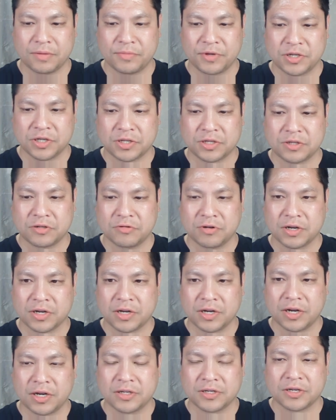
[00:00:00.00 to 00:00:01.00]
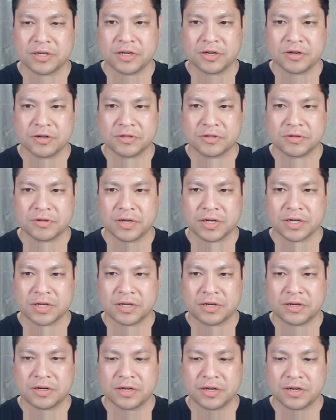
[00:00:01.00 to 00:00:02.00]
me just do a cut here so I
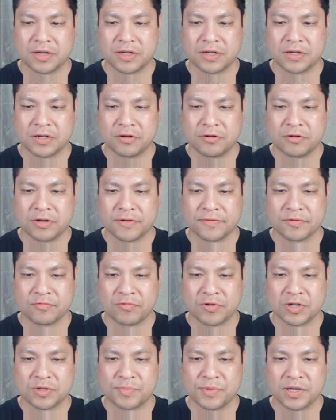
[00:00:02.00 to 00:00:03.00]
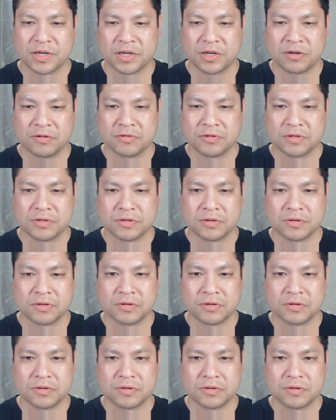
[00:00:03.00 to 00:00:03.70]
can, you don't have to watch me count.